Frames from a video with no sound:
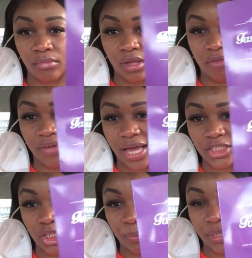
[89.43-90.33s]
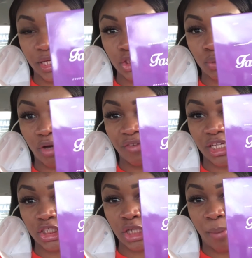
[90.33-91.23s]
Fashion Plus
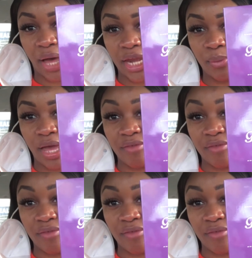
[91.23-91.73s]
12-inch body wave.